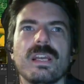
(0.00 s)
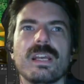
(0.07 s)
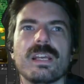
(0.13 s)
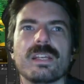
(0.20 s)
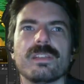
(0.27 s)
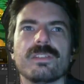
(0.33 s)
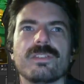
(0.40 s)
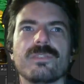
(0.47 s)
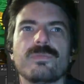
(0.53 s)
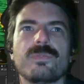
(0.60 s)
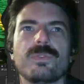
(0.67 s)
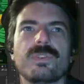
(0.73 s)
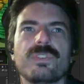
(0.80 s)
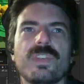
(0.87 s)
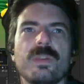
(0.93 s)
And
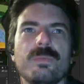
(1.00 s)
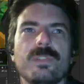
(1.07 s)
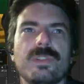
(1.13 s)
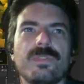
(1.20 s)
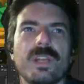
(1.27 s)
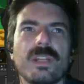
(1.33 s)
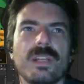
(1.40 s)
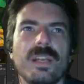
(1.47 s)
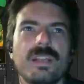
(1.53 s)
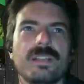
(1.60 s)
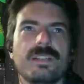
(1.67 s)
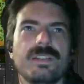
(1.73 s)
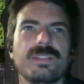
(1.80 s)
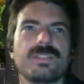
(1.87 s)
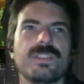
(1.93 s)
for example, I've got kind
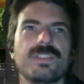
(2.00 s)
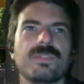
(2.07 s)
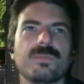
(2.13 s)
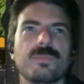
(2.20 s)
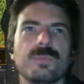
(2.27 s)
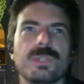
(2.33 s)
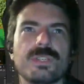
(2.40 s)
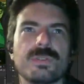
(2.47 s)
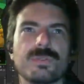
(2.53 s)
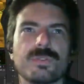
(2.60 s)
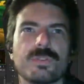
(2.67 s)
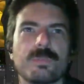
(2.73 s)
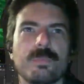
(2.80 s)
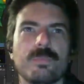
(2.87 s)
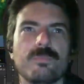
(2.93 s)
of this weird
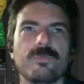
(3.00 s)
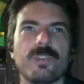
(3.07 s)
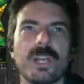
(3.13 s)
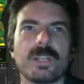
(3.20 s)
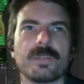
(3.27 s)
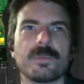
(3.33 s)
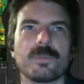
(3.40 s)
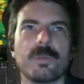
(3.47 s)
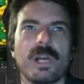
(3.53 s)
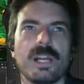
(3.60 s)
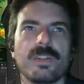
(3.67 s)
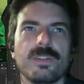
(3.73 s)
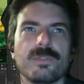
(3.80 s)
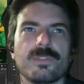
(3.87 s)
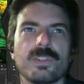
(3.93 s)
random spot. I
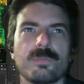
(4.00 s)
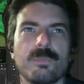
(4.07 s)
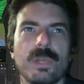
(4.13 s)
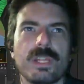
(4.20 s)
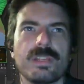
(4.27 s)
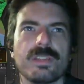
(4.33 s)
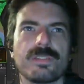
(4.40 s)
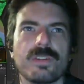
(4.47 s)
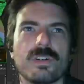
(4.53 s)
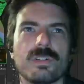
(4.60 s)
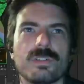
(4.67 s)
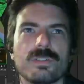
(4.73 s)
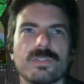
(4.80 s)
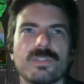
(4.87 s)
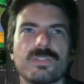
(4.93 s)
could have just made this
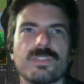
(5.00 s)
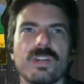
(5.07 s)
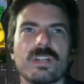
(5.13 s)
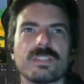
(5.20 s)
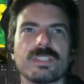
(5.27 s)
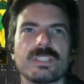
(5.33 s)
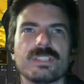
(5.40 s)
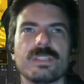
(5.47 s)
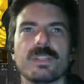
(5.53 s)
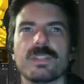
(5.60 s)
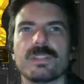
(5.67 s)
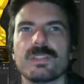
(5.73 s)
all solid